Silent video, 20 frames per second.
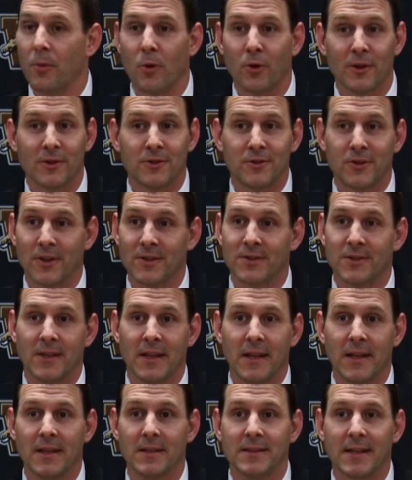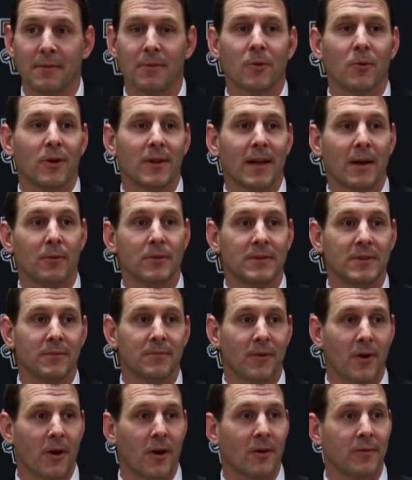Board of Trustees, everyone that was
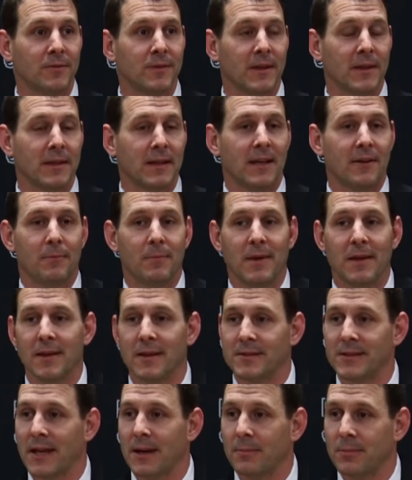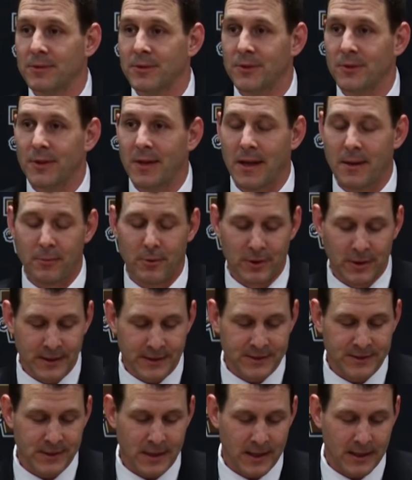involved in giving me this opportunity. I'm really
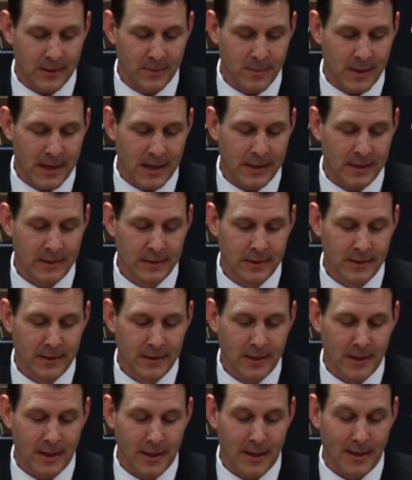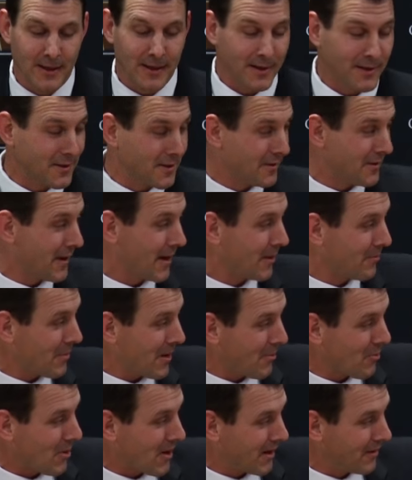excited about it. I'd like to thank
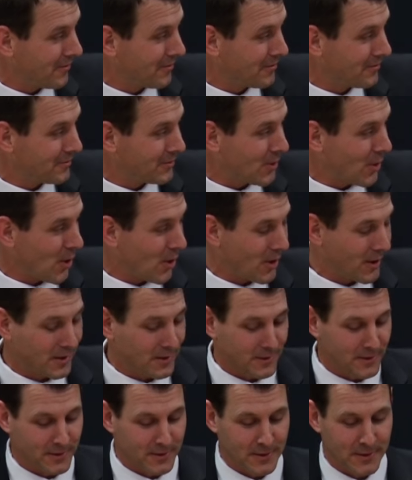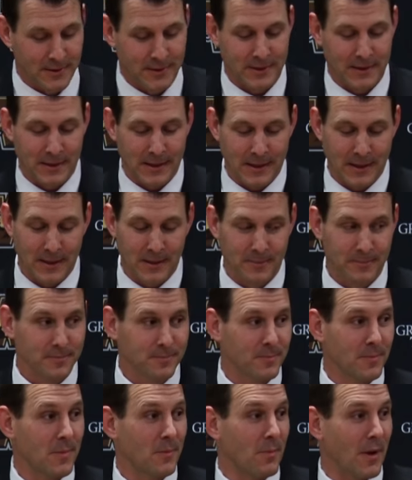my wife, Dawn,
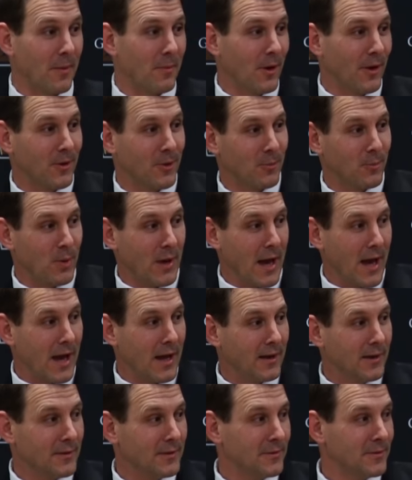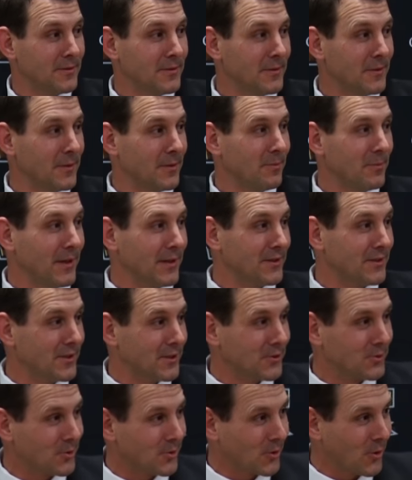my mother, Pat, my
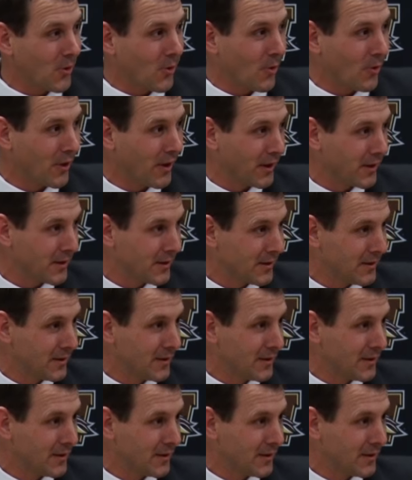sister, Corey.